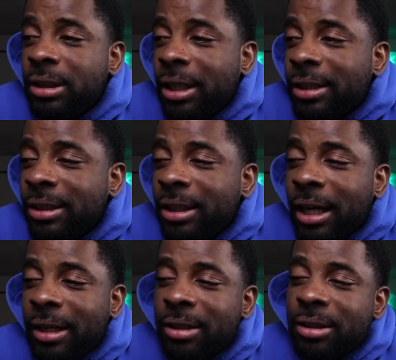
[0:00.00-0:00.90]
It's a
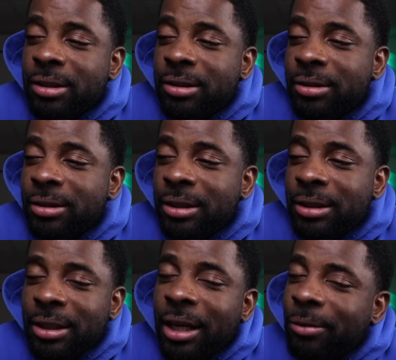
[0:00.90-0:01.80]

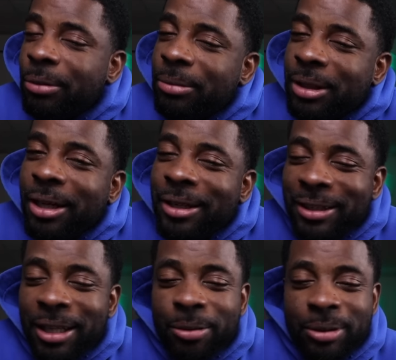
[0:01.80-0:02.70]
lot of women out
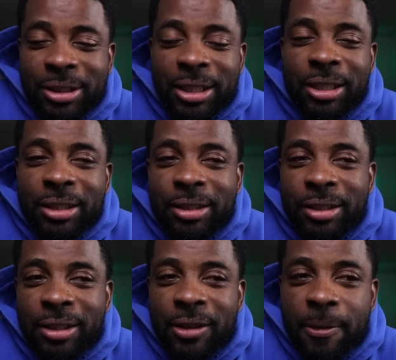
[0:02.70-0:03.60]
here that would say,
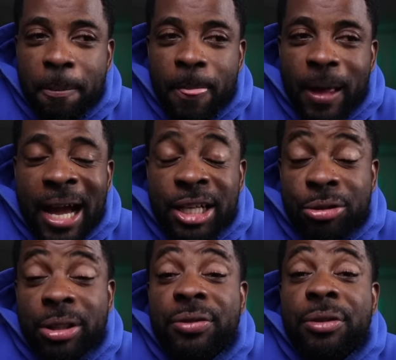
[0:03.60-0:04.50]
I
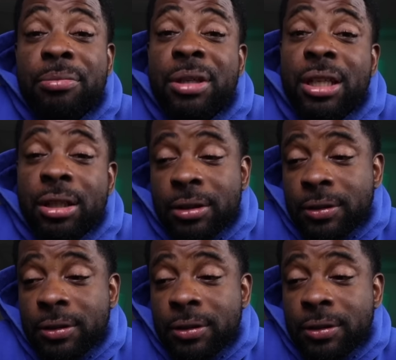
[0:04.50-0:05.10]
dress for me.